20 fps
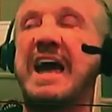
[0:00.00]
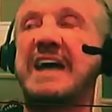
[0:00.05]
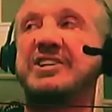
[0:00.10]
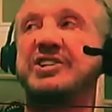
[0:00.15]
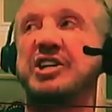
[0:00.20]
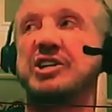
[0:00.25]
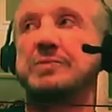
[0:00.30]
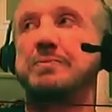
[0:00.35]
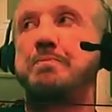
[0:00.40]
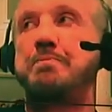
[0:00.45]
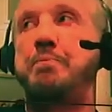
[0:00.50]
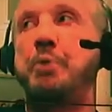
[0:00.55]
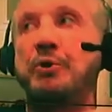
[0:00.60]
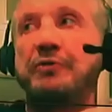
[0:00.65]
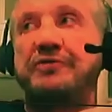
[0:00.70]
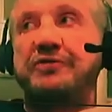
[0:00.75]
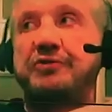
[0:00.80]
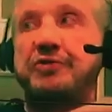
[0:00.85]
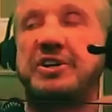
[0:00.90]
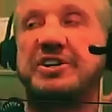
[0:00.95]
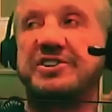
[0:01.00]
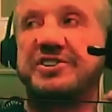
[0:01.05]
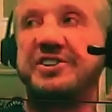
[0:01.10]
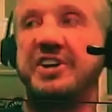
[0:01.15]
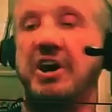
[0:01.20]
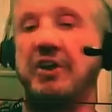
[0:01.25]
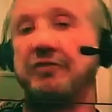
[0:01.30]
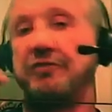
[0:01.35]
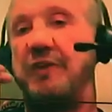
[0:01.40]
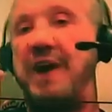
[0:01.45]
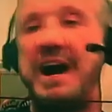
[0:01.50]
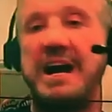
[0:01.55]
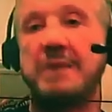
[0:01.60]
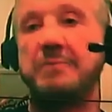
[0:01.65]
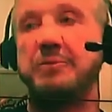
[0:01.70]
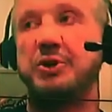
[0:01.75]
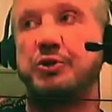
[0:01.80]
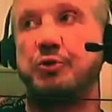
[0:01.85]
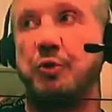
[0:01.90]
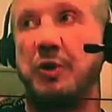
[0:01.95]
has just poofed itself right
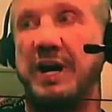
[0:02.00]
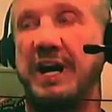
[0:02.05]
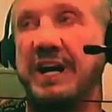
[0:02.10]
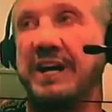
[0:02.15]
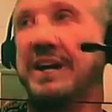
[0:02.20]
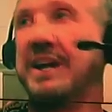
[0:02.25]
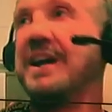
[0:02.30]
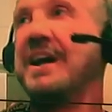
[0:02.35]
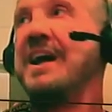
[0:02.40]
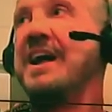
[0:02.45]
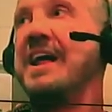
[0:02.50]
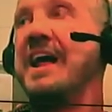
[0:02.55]
in between